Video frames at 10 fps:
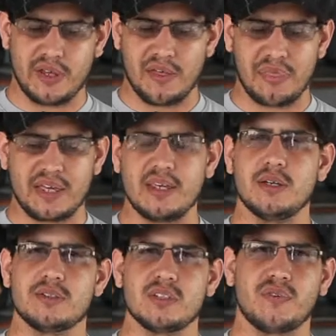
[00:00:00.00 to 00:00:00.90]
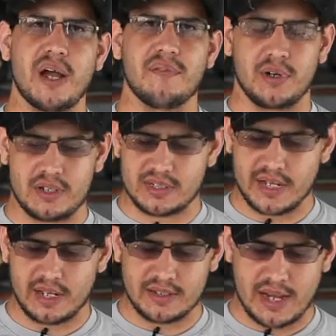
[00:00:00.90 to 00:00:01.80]
I think he uses
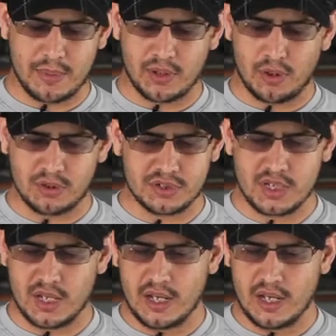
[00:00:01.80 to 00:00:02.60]
5/32 diameter holes,